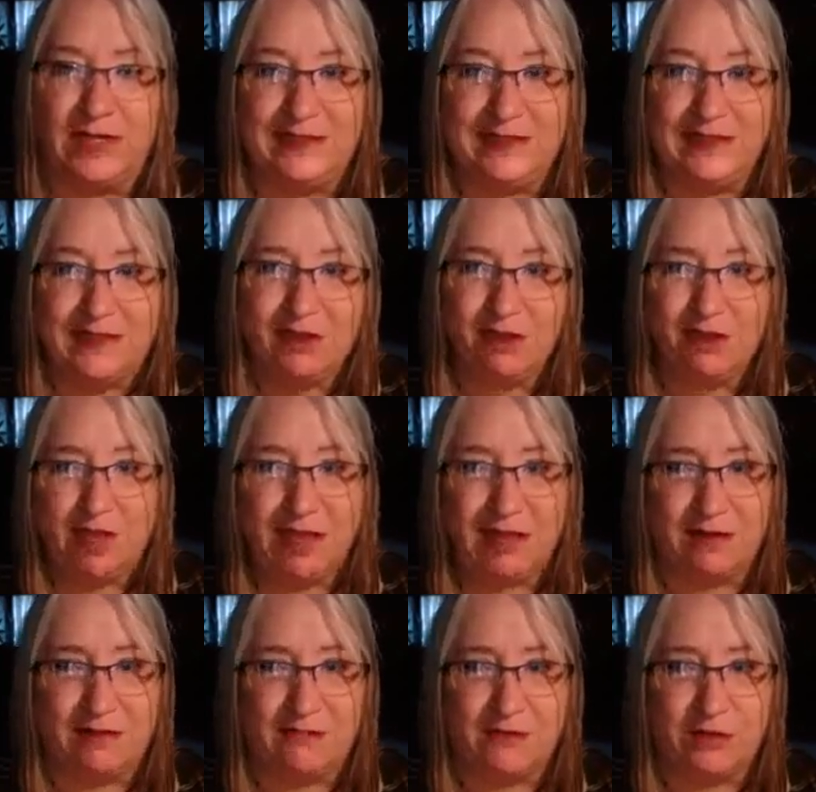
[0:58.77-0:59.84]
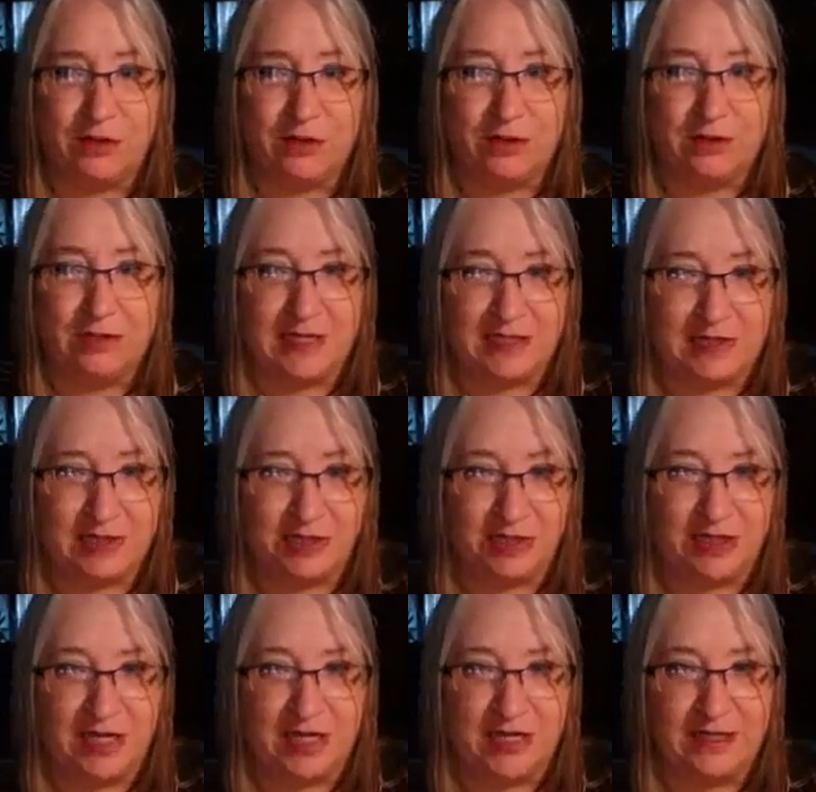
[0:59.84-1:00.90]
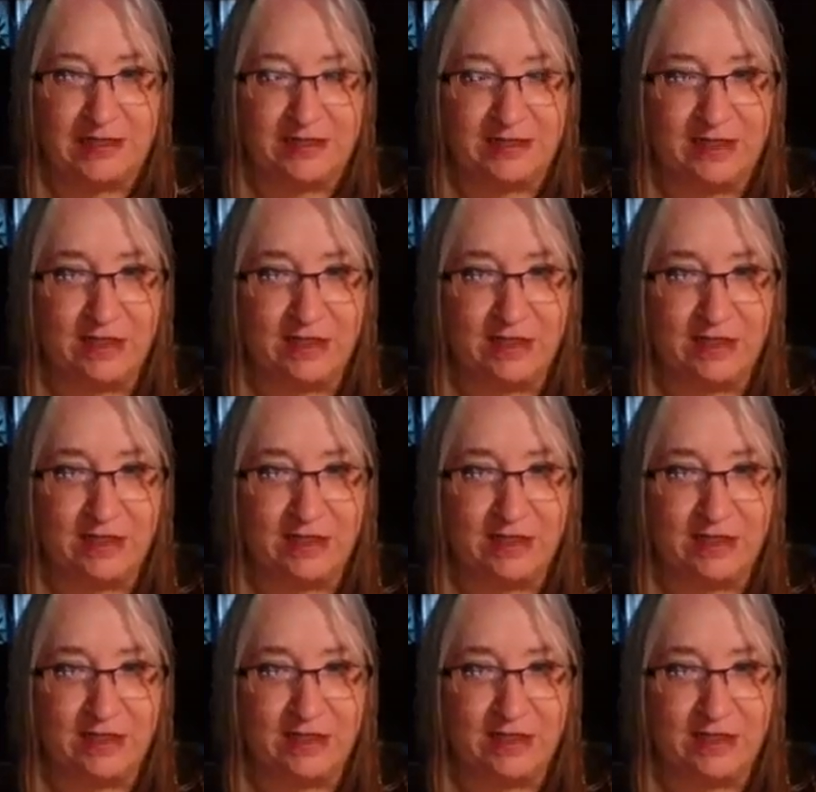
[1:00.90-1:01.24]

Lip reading: I did all that for yesterday,